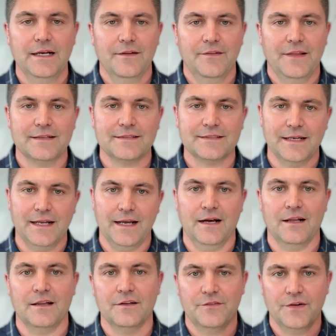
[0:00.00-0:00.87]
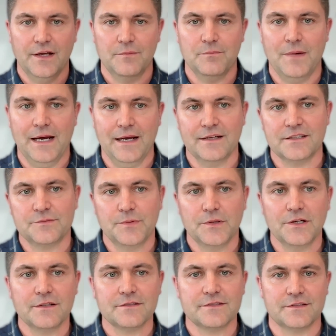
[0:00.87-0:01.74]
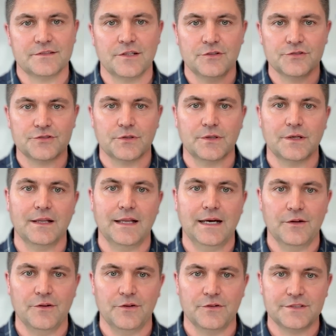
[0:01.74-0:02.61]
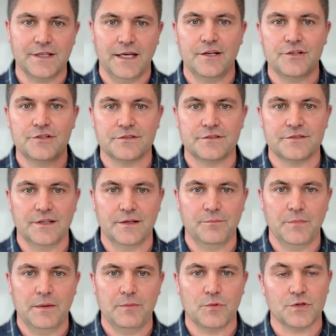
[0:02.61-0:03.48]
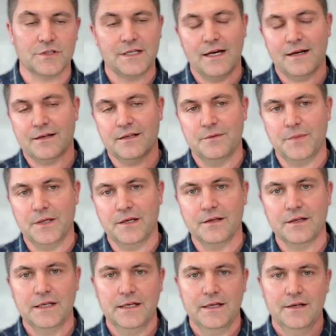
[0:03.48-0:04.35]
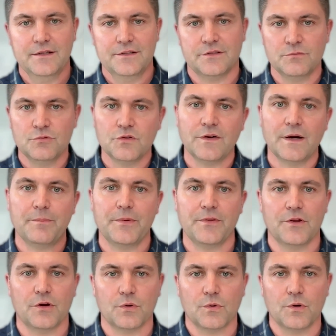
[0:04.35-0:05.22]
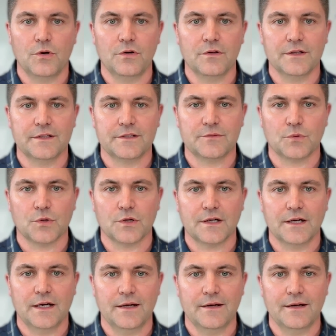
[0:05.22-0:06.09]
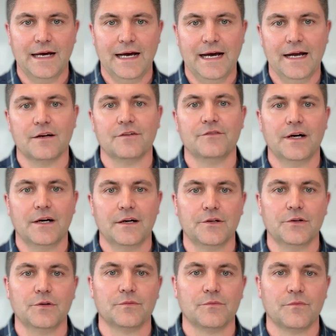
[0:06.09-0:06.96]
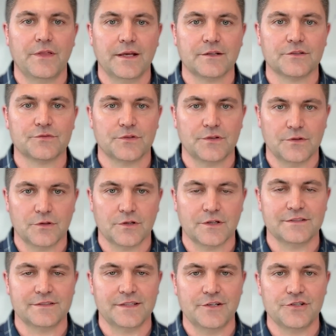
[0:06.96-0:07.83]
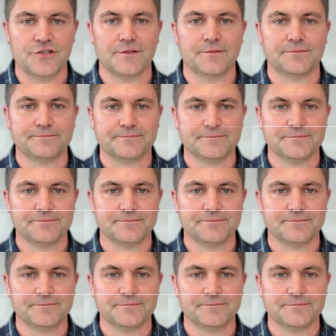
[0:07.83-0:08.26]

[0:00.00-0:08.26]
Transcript: that's going to elevate my experience. It's also going to allow those agents that maybe were talking to me to move up in their role and to work on higher value things for the organization.